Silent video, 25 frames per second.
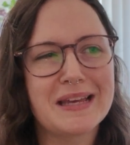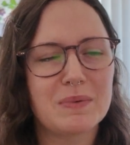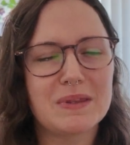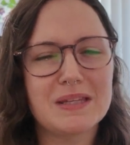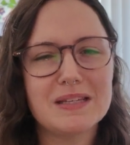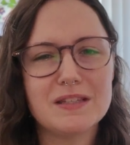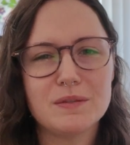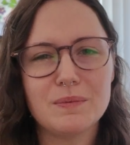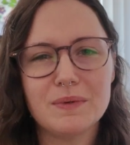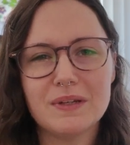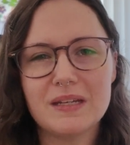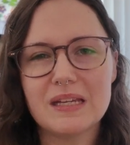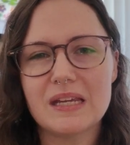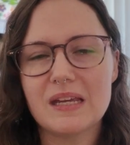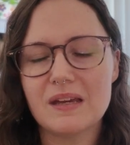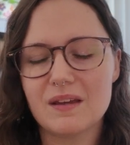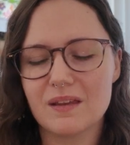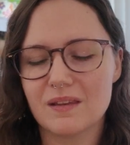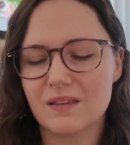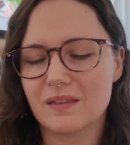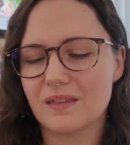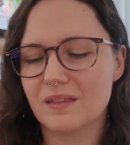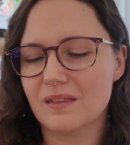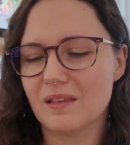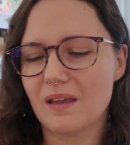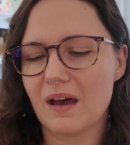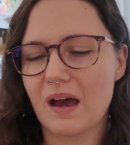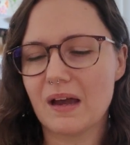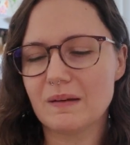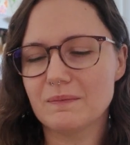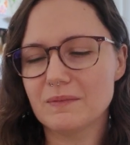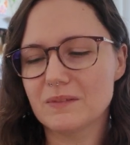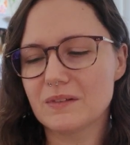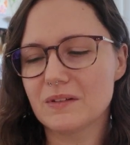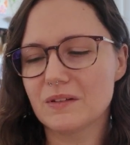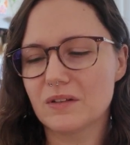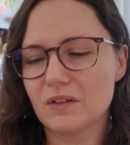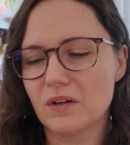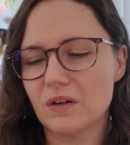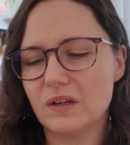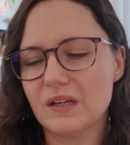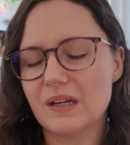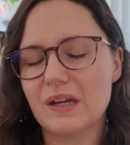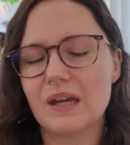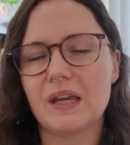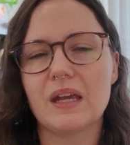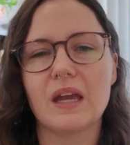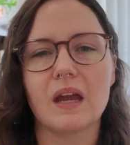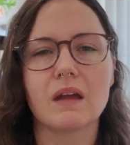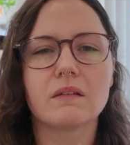But this one here, I got
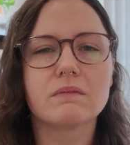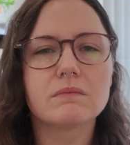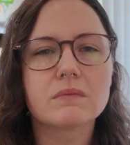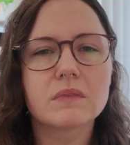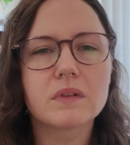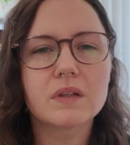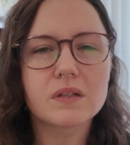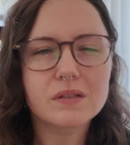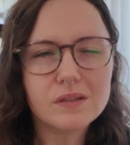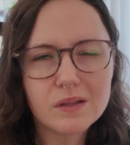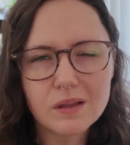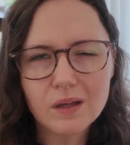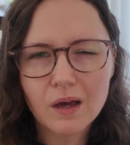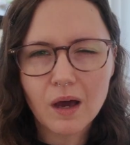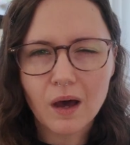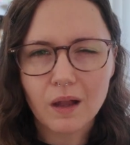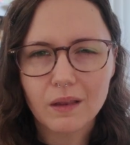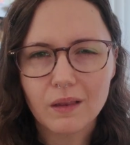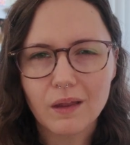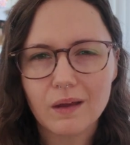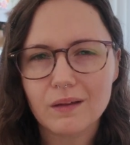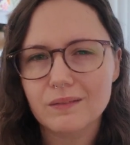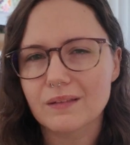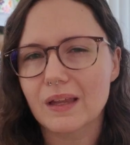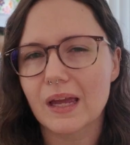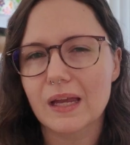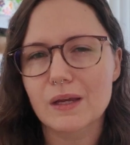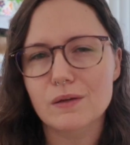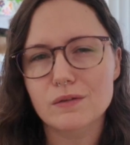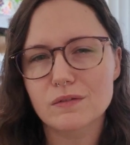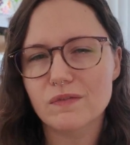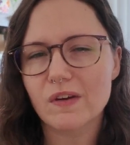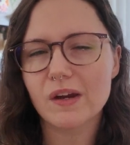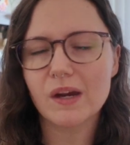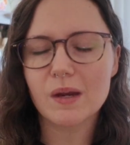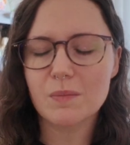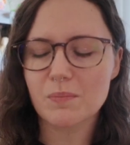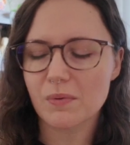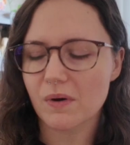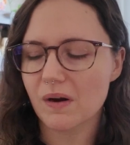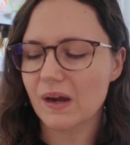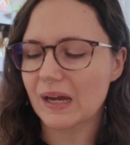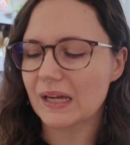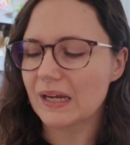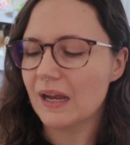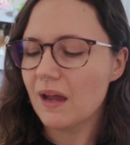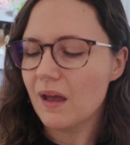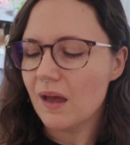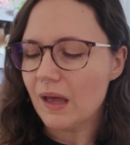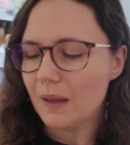it again because of the color, like it was very
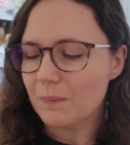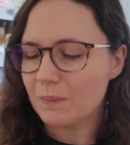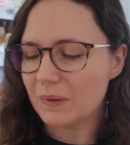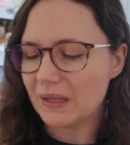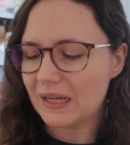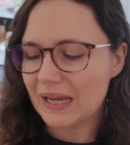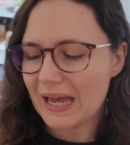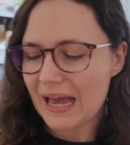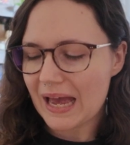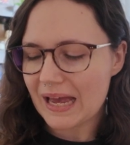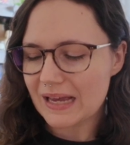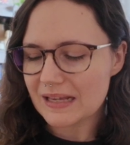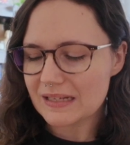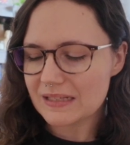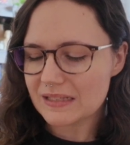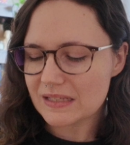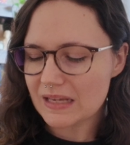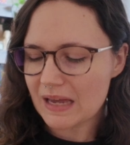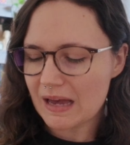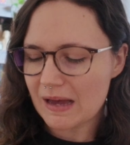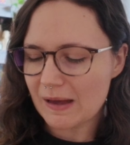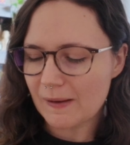bright, but it has